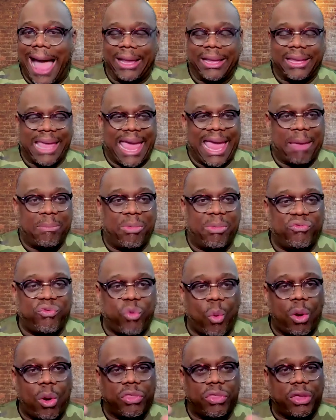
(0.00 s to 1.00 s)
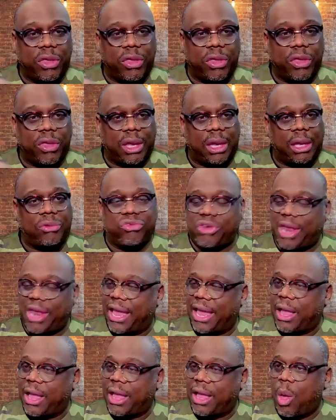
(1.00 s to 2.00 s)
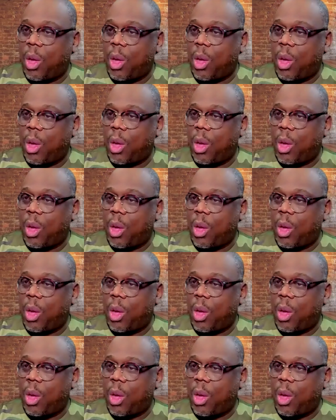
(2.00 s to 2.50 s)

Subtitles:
came before the stakeholders